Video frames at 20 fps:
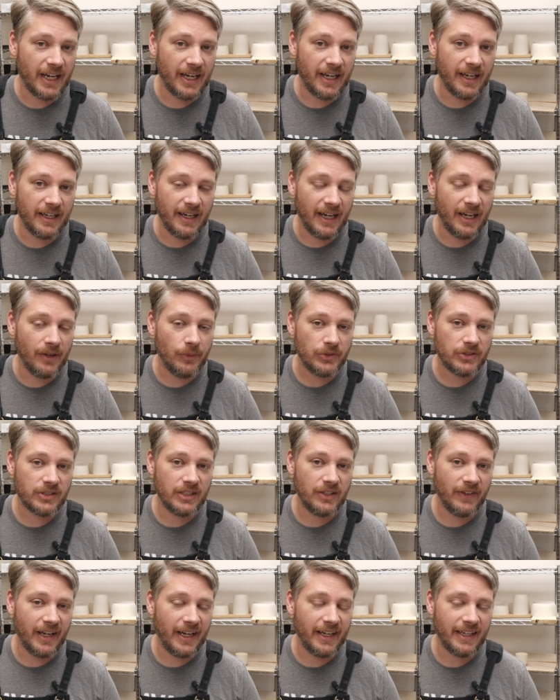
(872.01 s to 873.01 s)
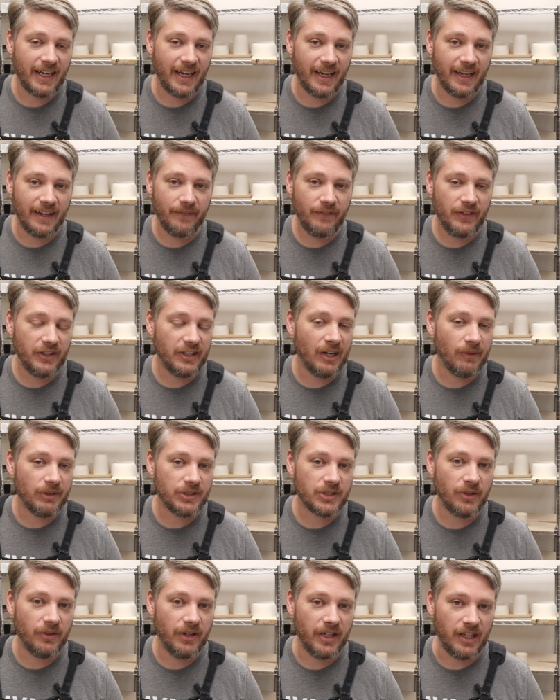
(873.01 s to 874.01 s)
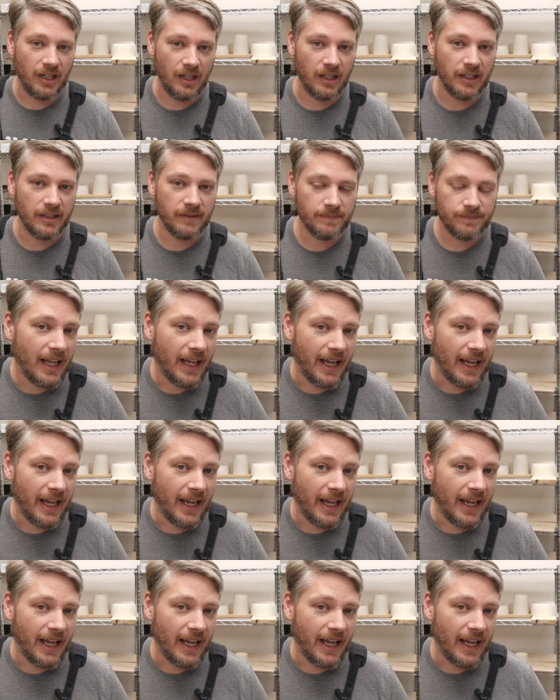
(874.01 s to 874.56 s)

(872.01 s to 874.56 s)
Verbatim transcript: and I will see if I can figure out what's going on.